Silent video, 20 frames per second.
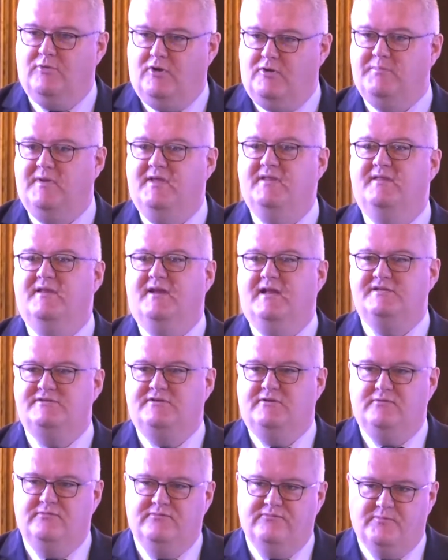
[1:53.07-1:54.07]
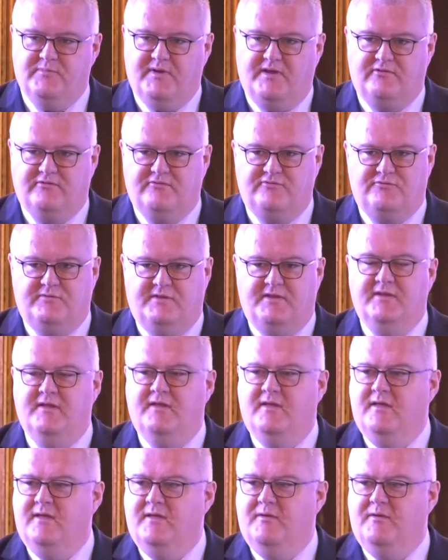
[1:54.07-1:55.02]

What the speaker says: rugby international for my country,